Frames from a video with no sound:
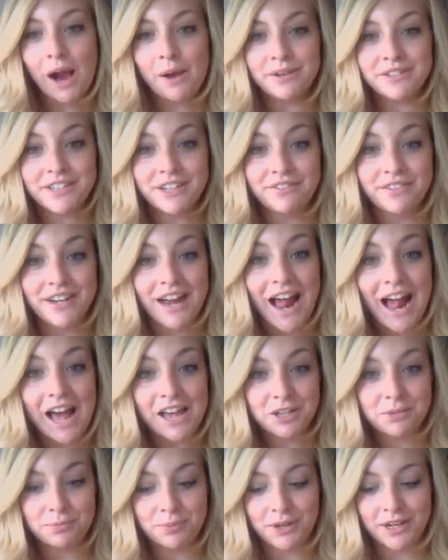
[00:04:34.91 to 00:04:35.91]
I was given
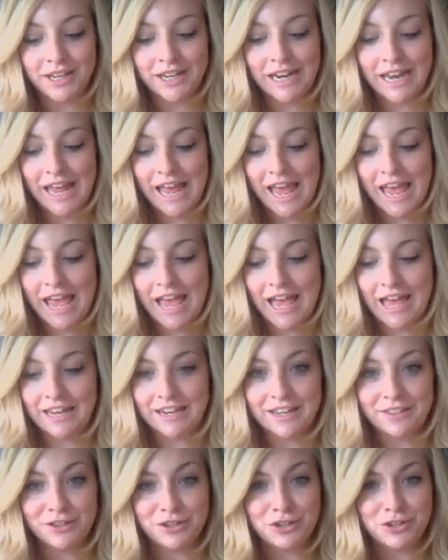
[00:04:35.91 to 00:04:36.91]
aspirin,
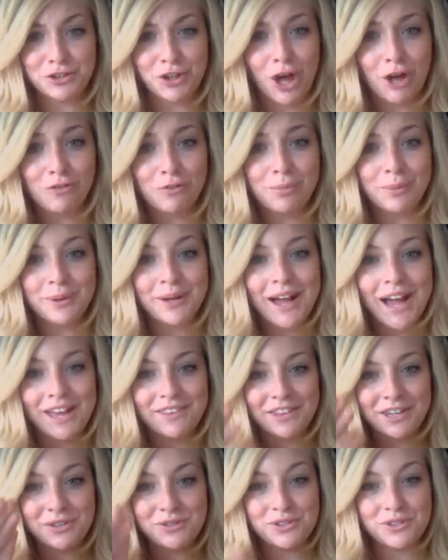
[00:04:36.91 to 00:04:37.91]
and the dissolvable
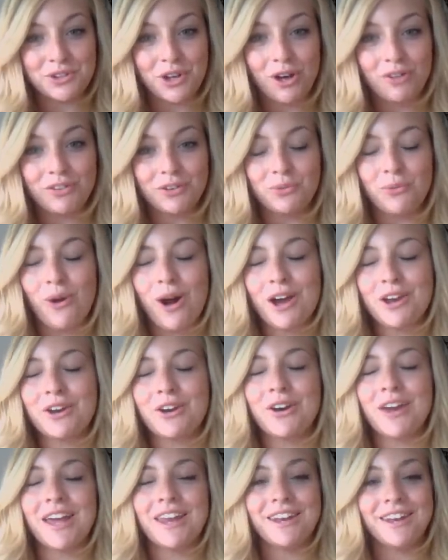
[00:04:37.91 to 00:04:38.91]
kind that you dissolve in
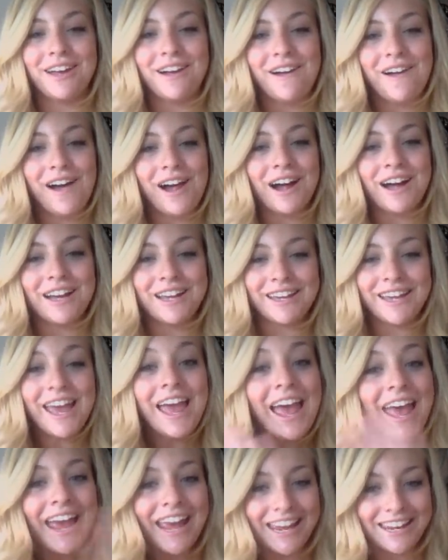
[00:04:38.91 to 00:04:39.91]
water, and
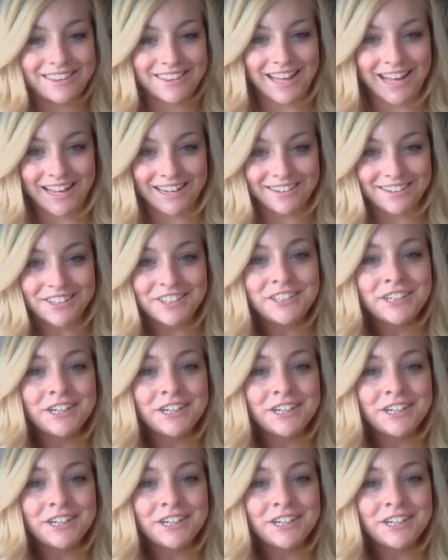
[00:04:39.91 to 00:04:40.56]
I hate that.